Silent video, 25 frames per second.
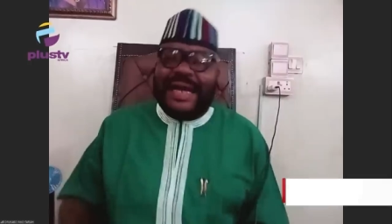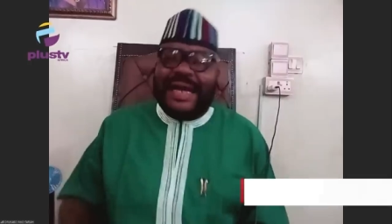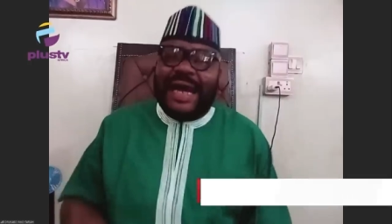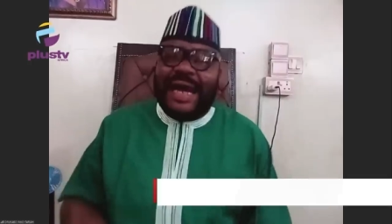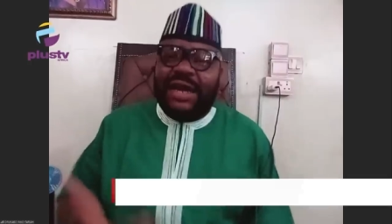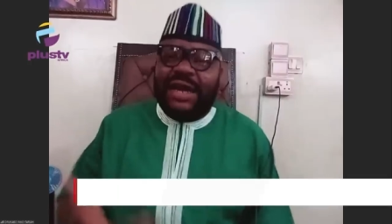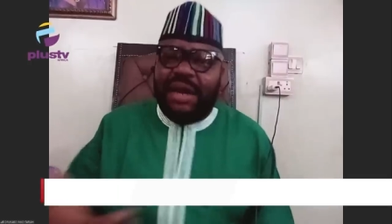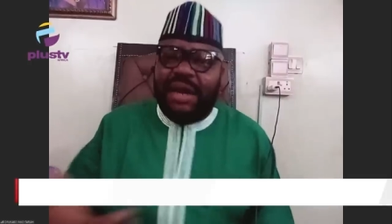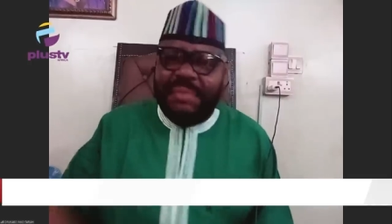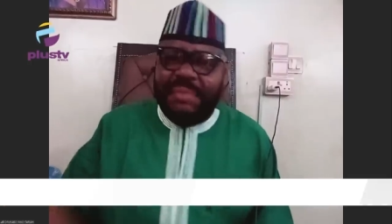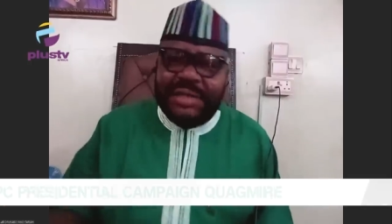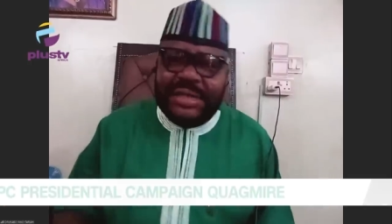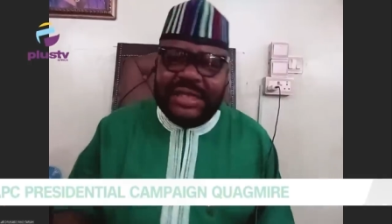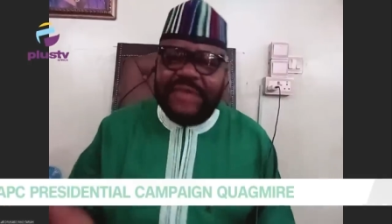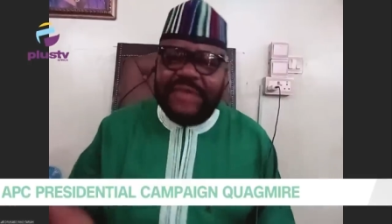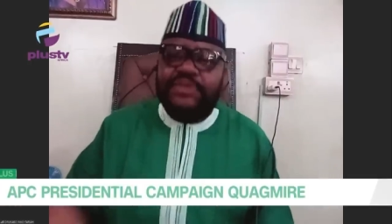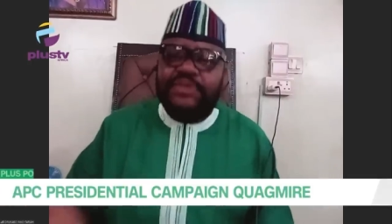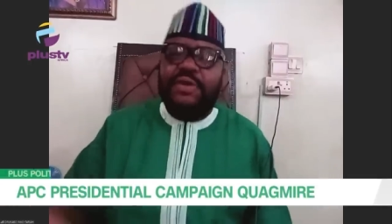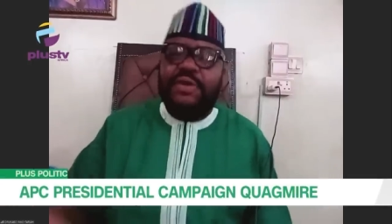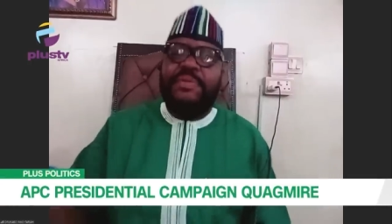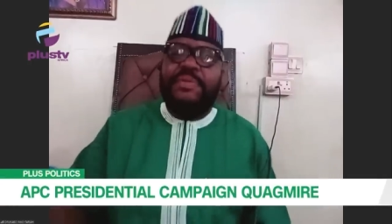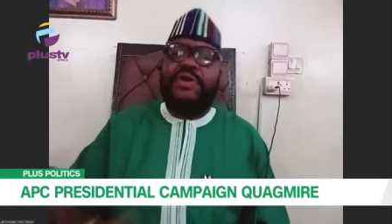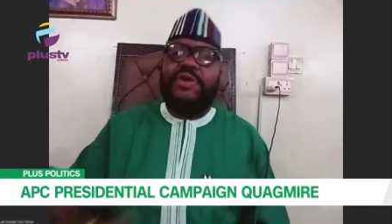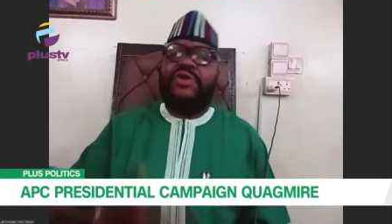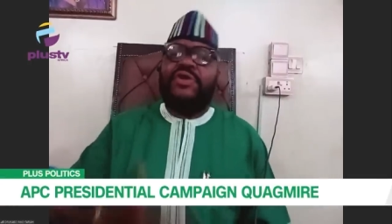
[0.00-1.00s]
he cannot be
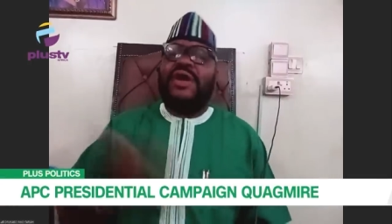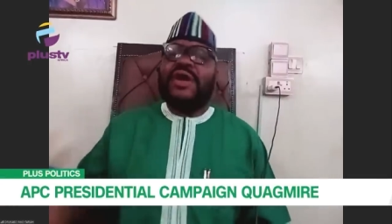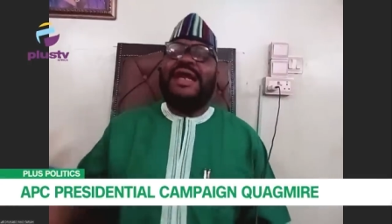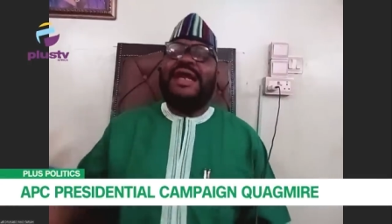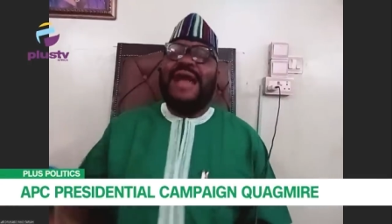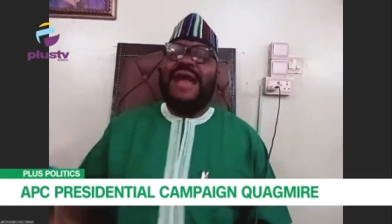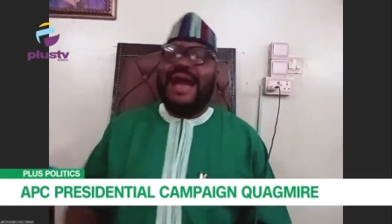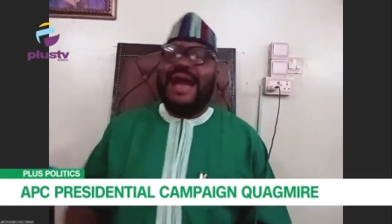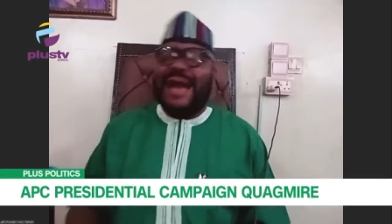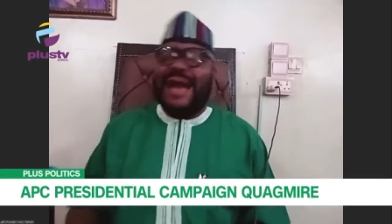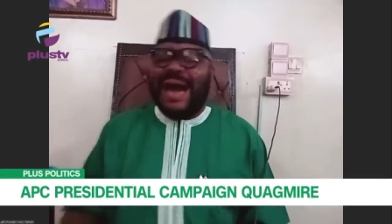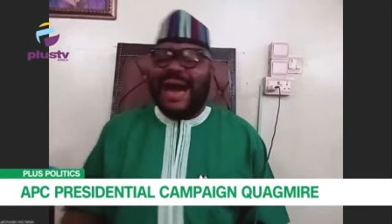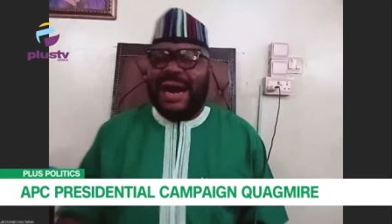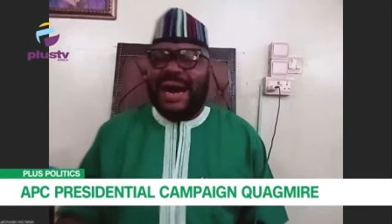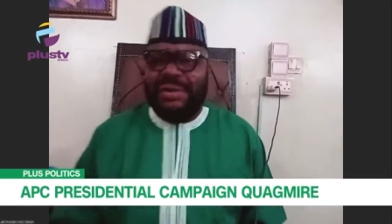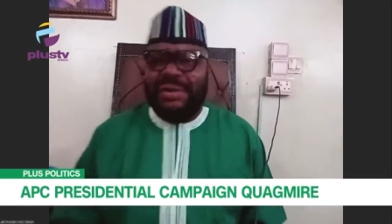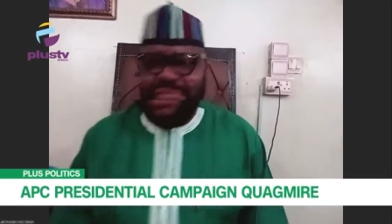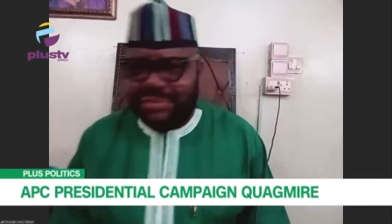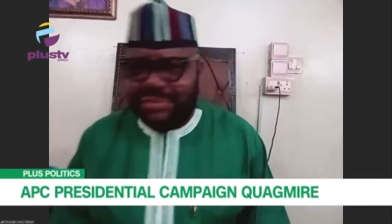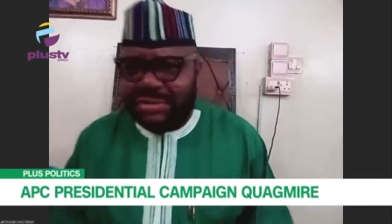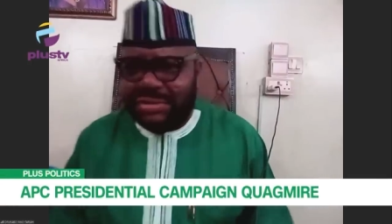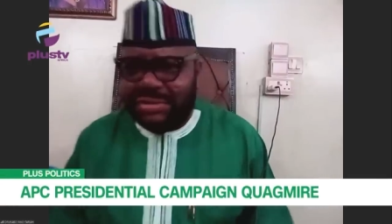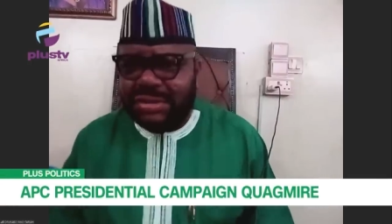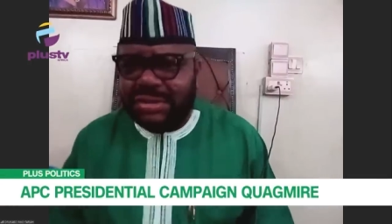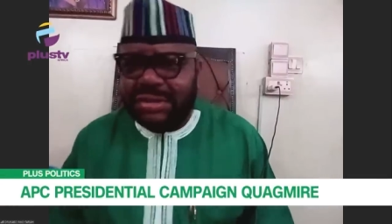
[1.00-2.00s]
seen to be running
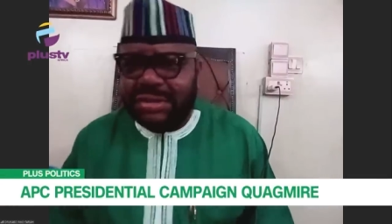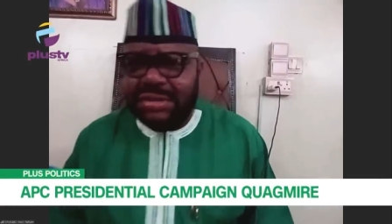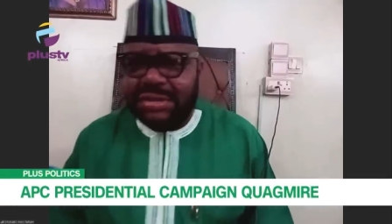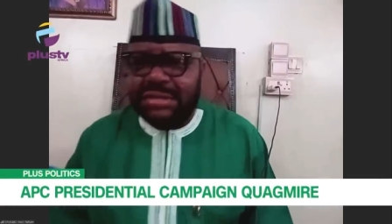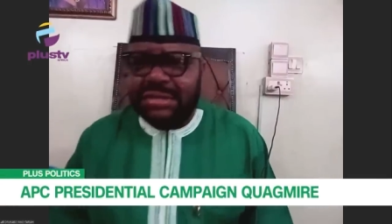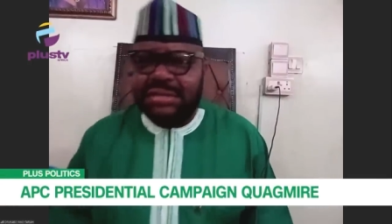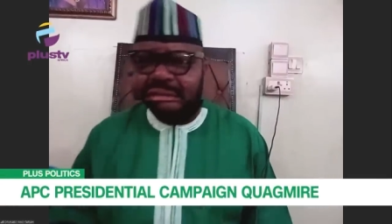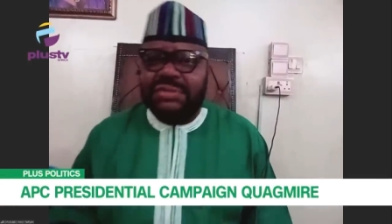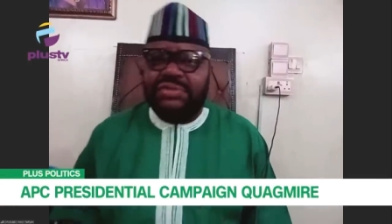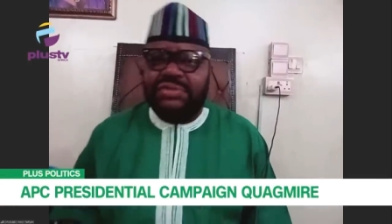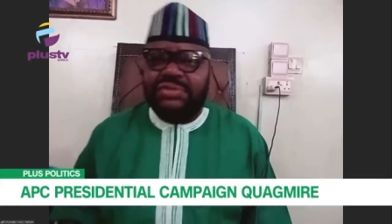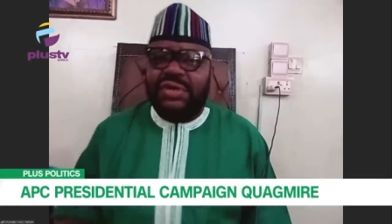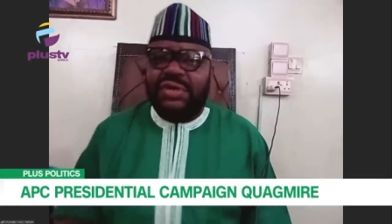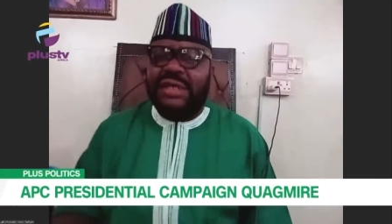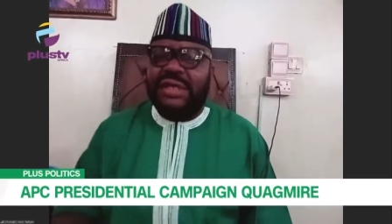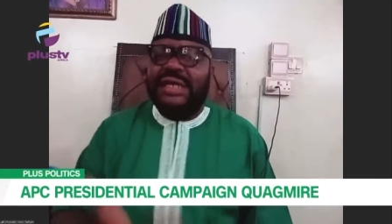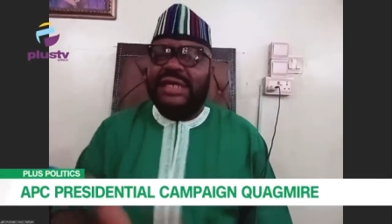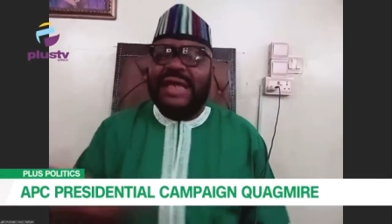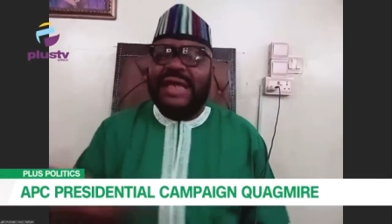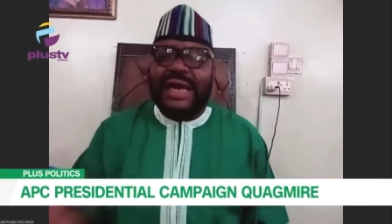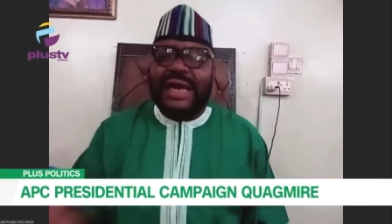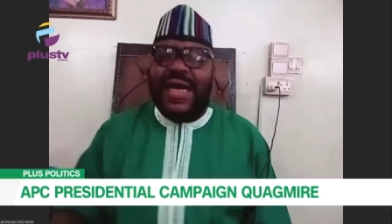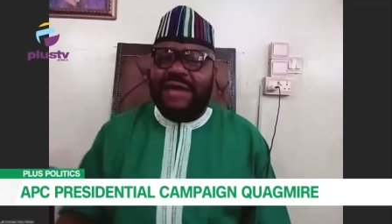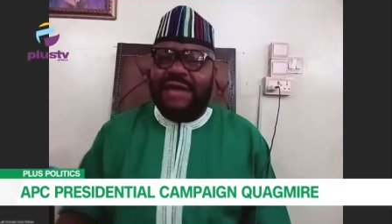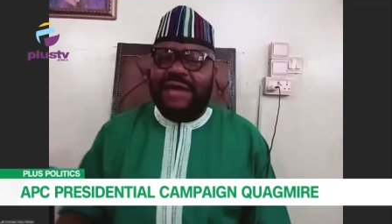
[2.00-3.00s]
around,
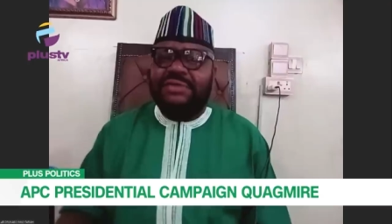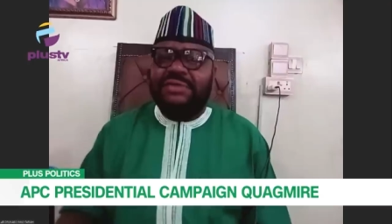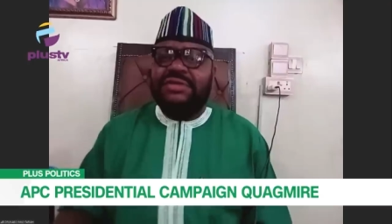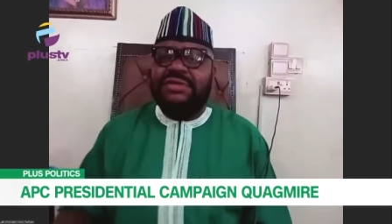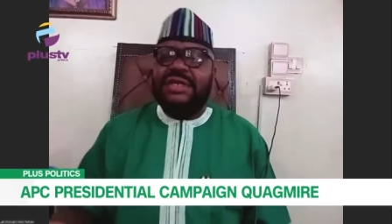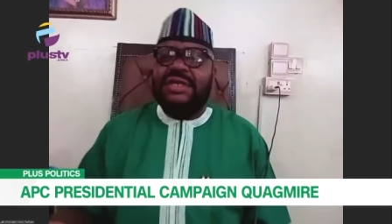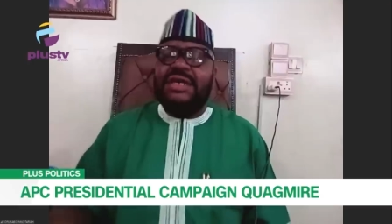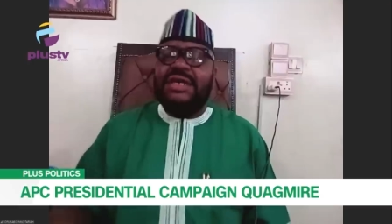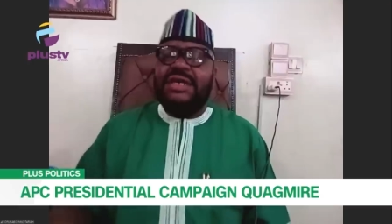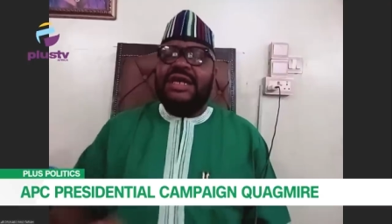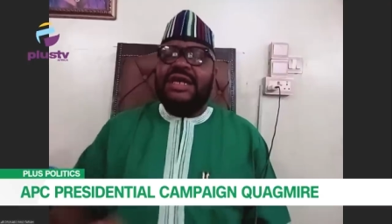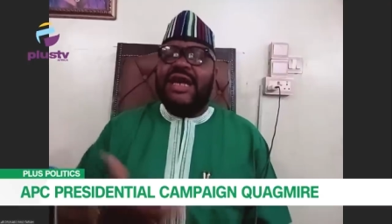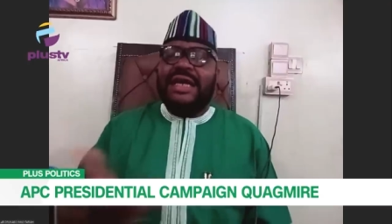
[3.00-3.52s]
running around.